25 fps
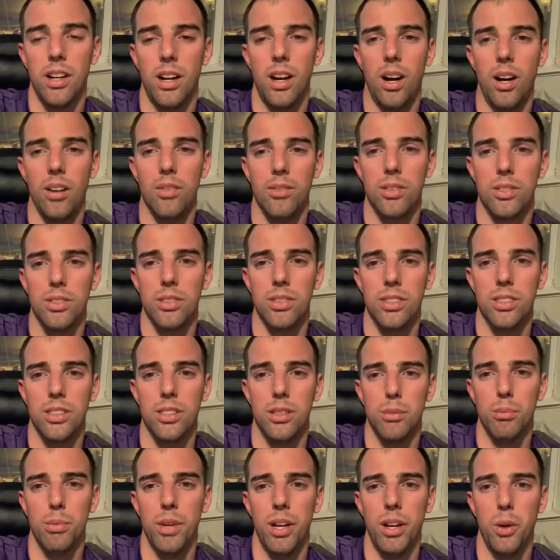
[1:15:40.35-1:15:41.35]
offer
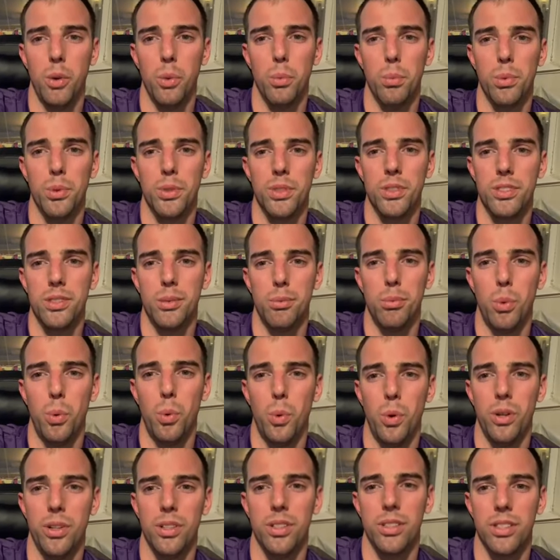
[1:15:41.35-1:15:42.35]
some help,
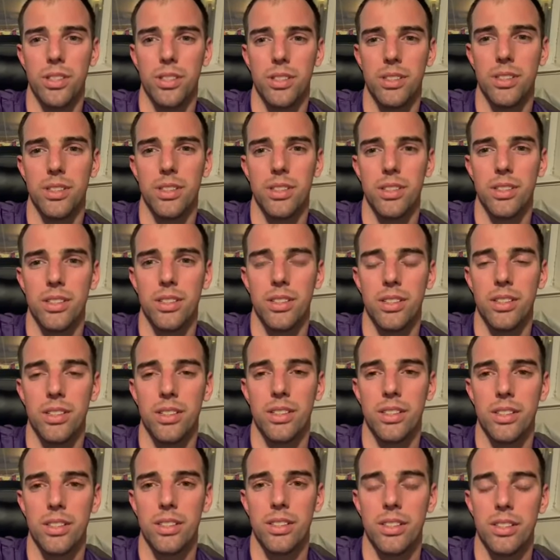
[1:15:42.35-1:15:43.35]
support
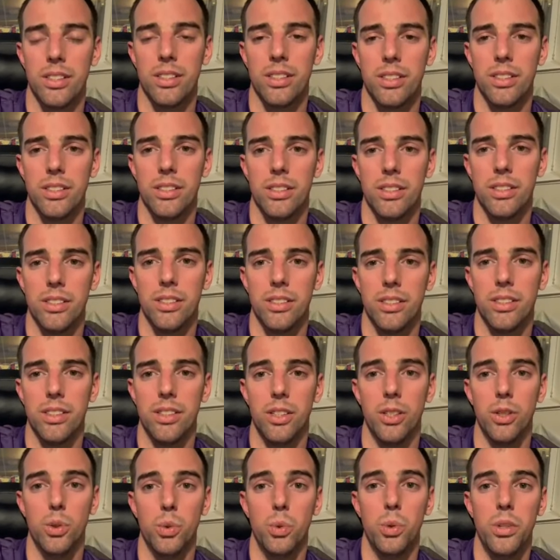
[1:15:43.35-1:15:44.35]
to
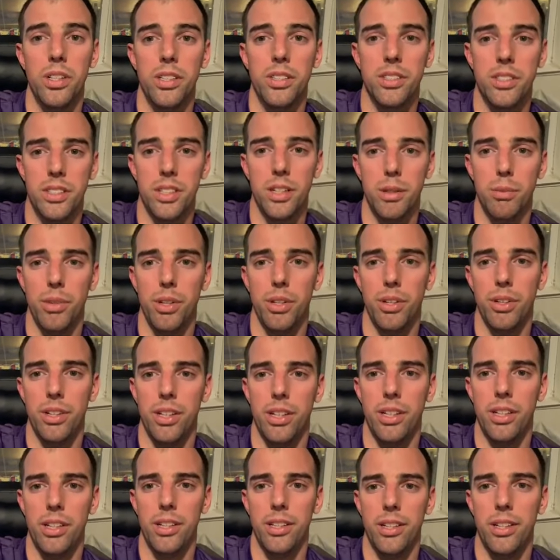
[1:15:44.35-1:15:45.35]
the Twitch
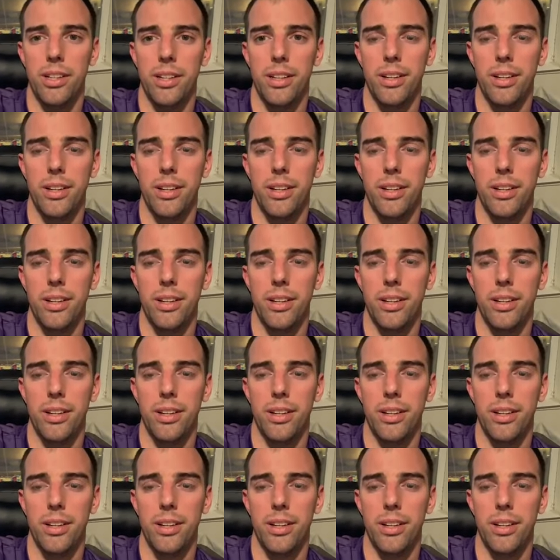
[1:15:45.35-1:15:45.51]
community.